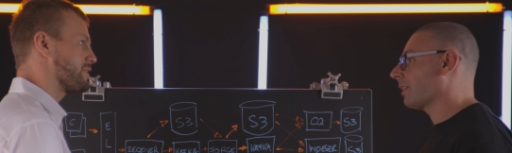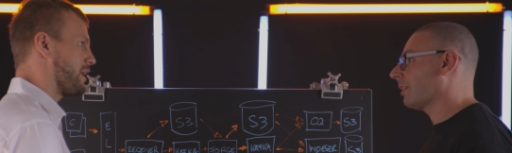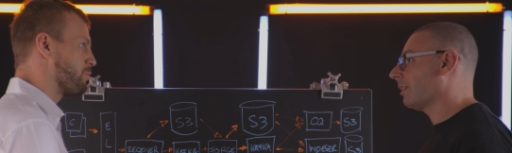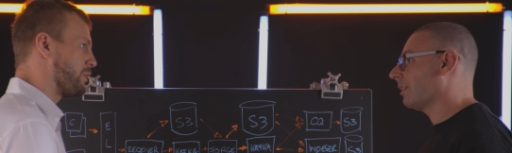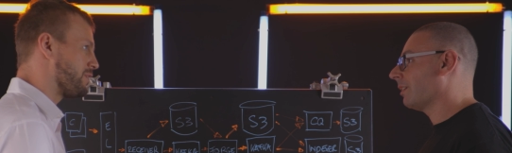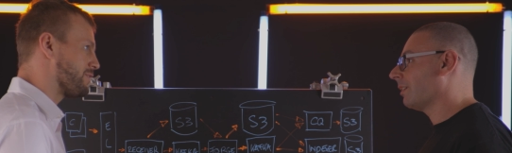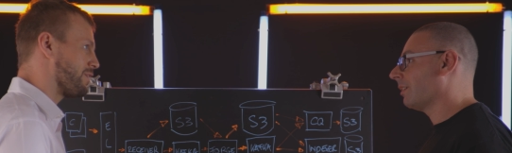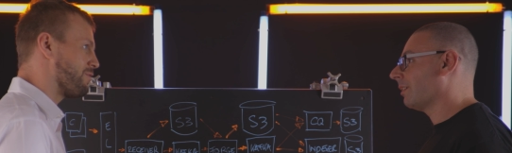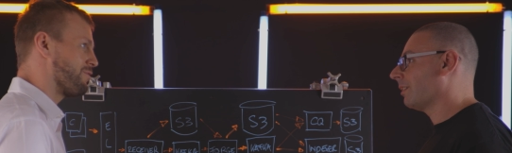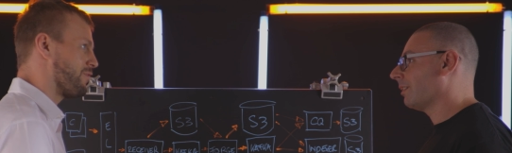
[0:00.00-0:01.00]
Speaker 1: examples
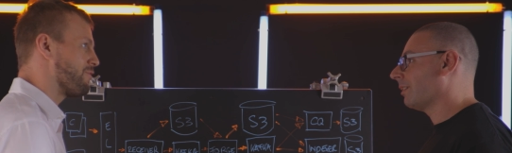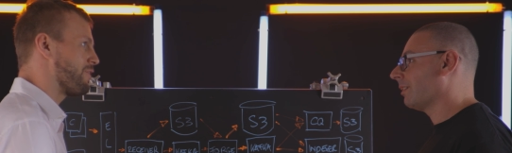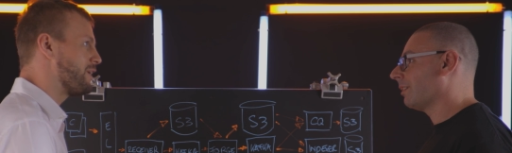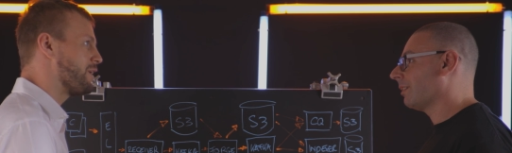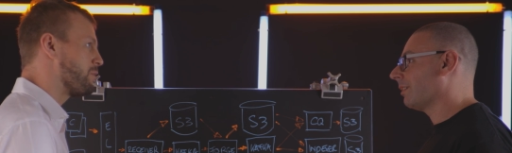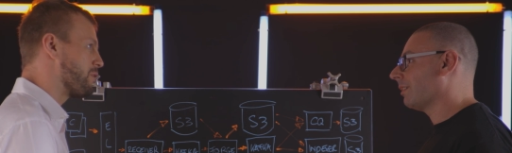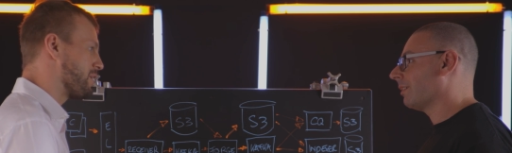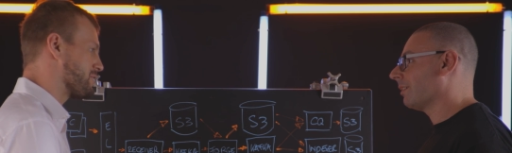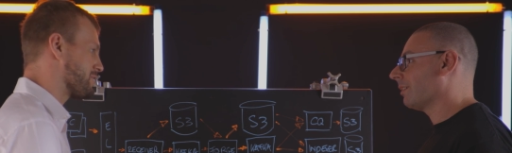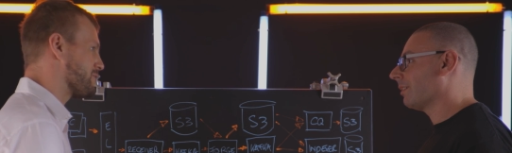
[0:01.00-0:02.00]
of, of
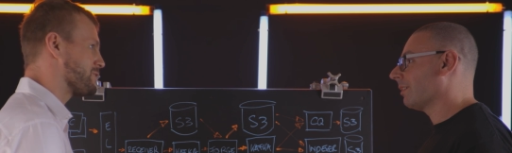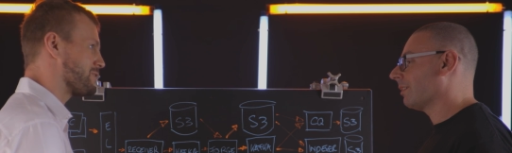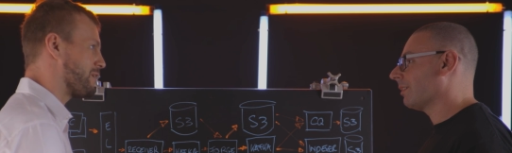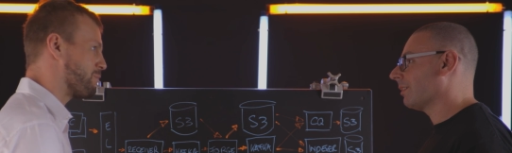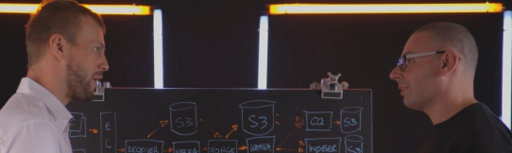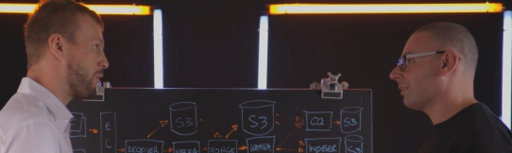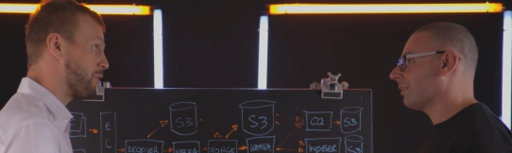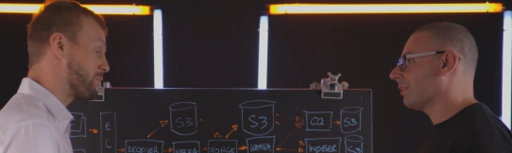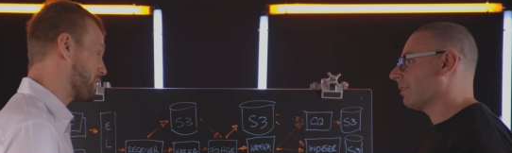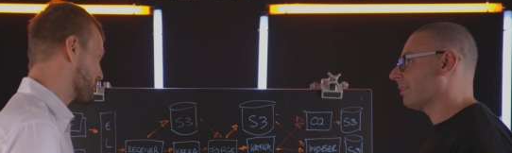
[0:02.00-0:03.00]
AWS's uh,
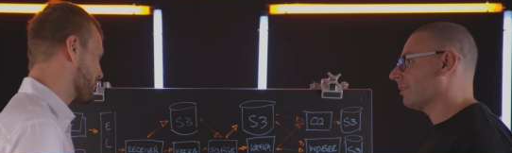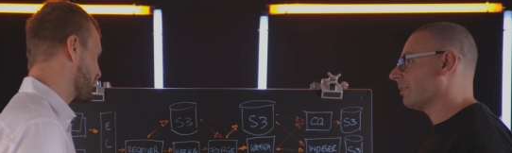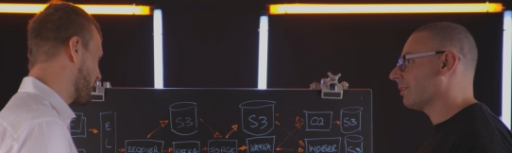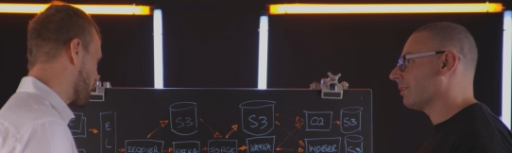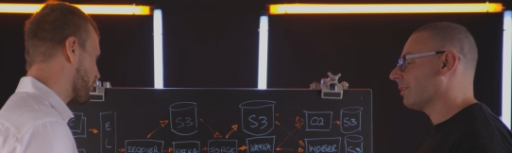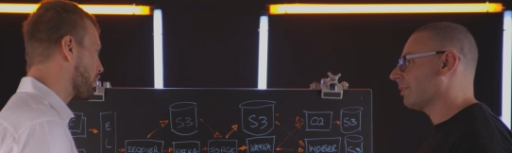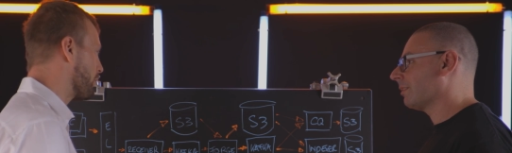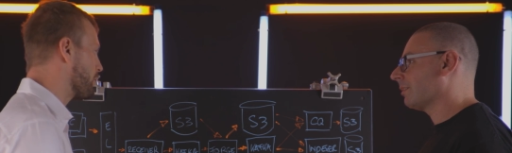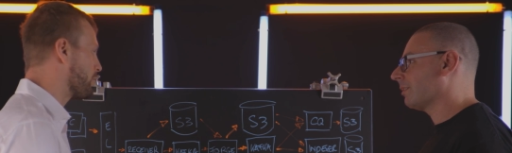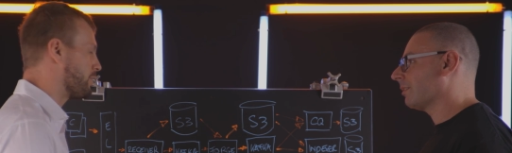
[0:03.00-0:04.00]
power, basically, how quickly
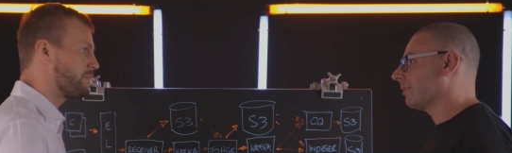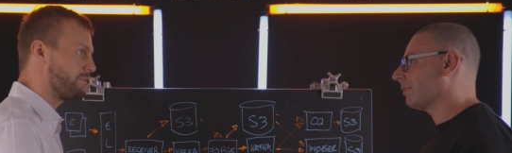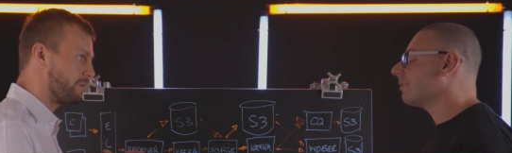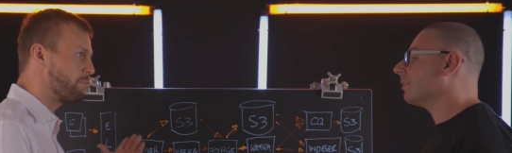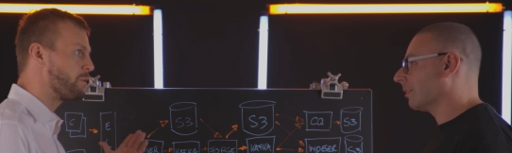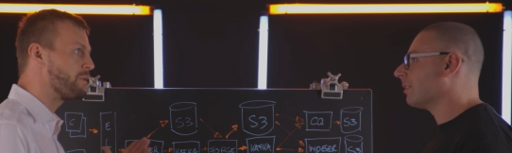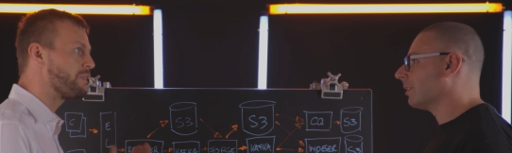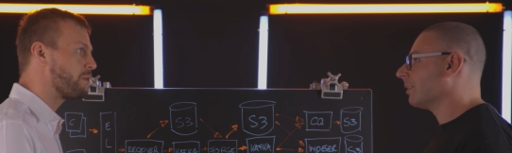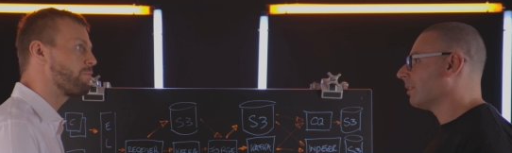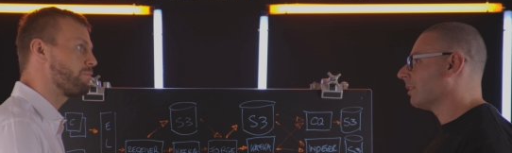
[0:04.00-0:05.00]
we could implement
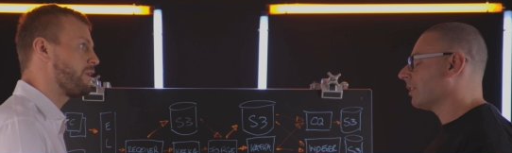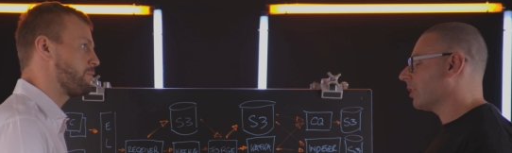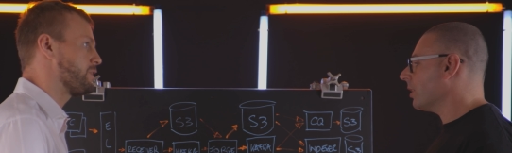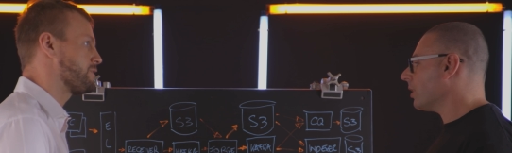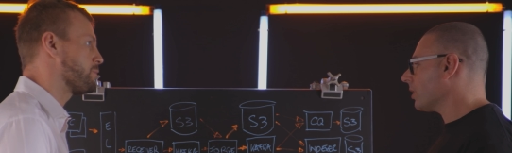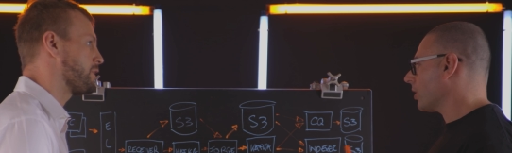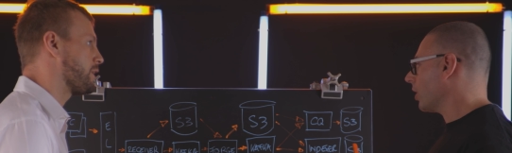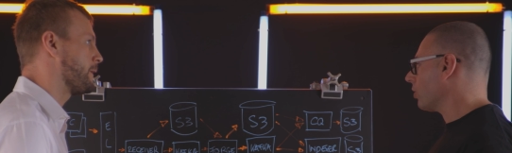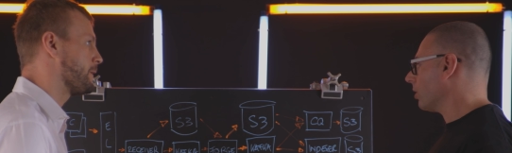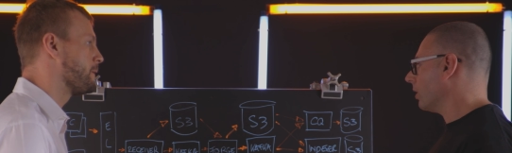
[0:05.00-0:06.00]
that. that so this is
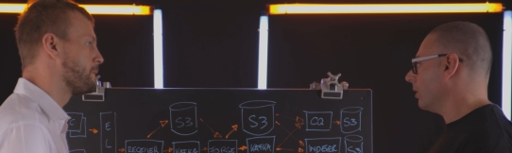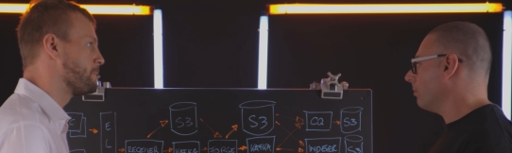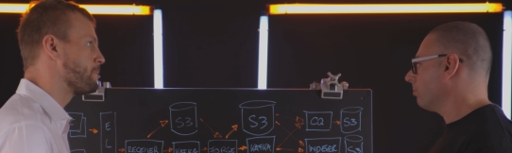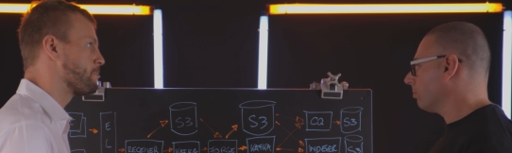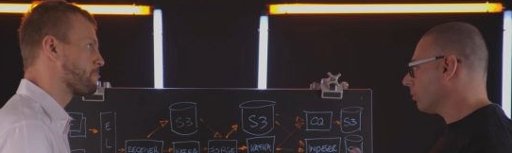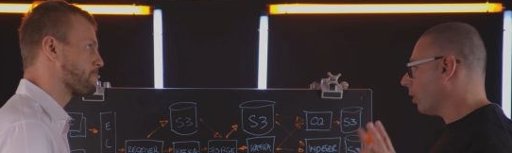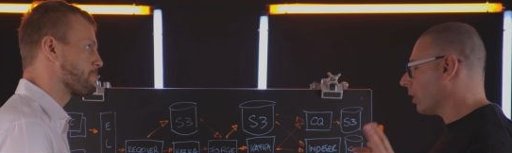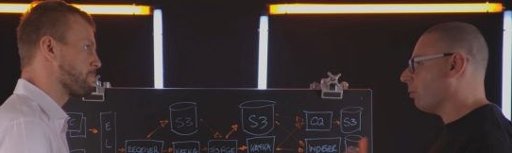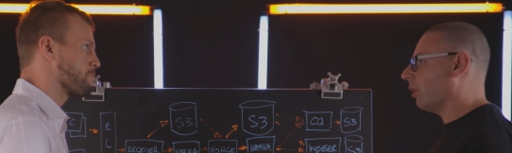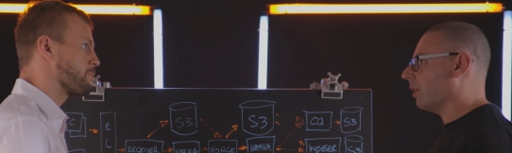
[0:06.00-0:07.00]
Speaker 2: essentially, quote
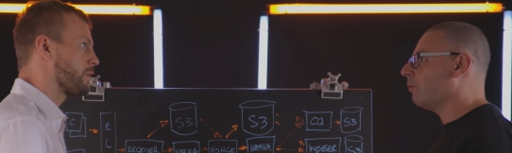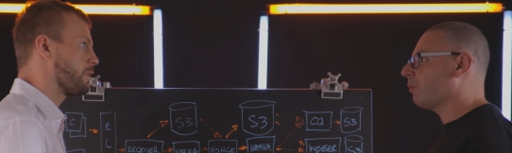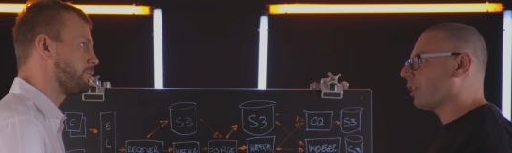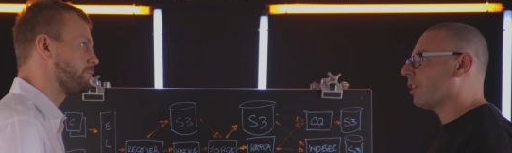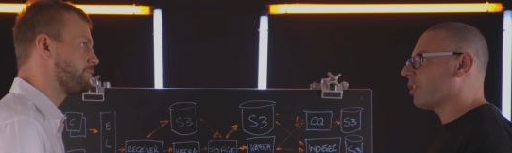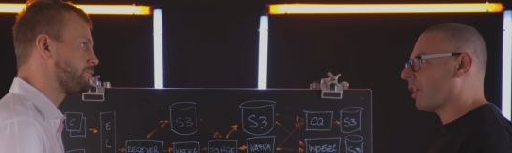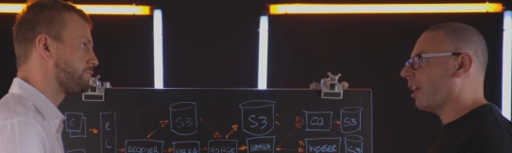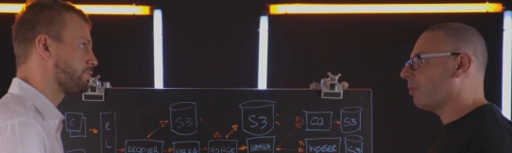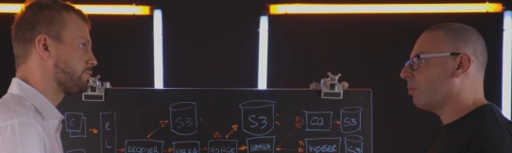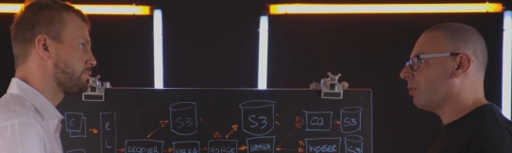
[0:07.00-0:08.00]
unquote, infinitely
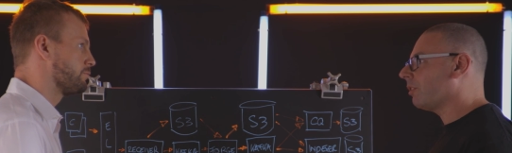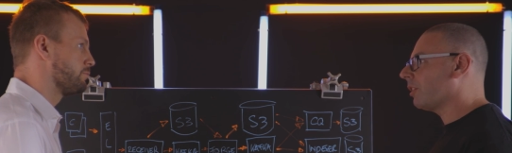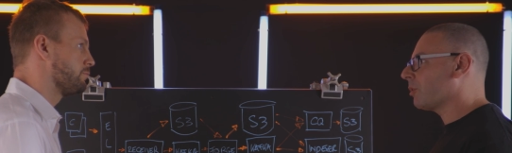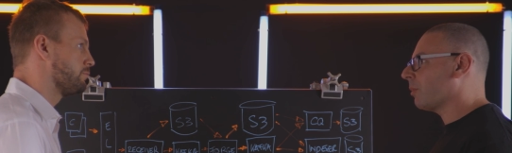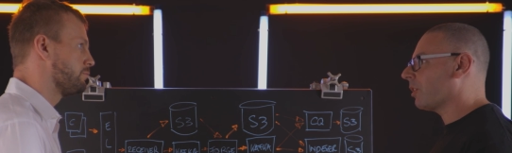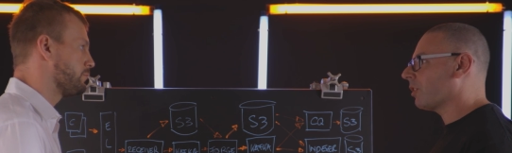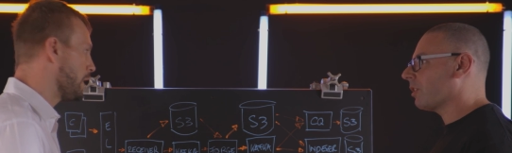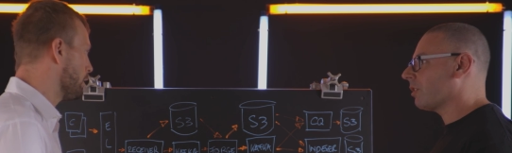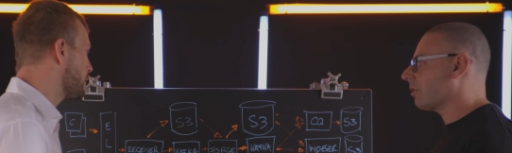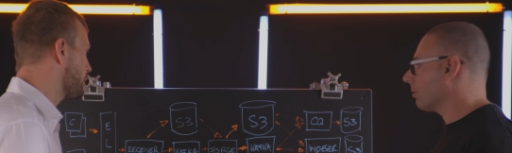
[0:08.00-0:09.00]
scalable in as much as
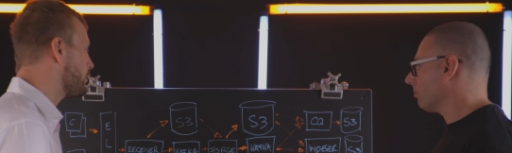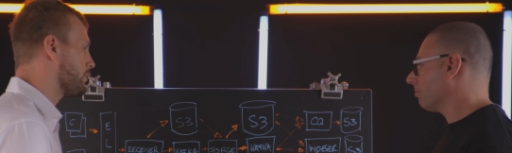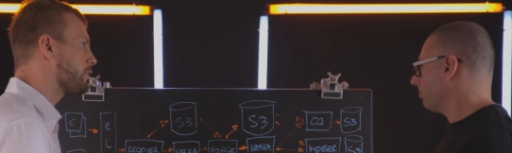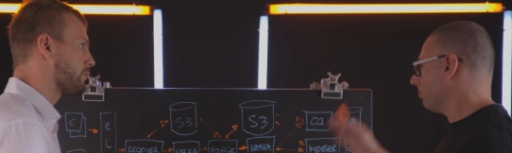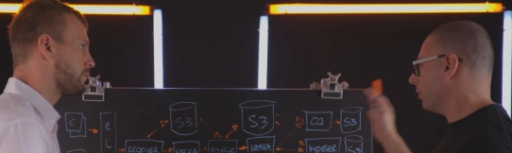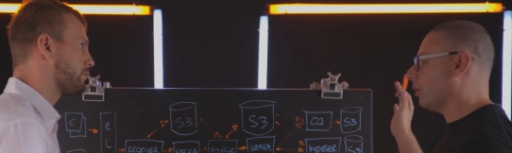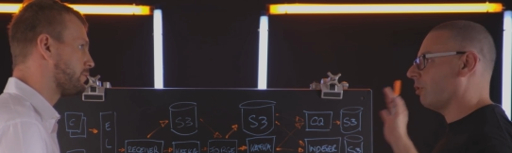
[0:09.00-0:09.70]
yeah. you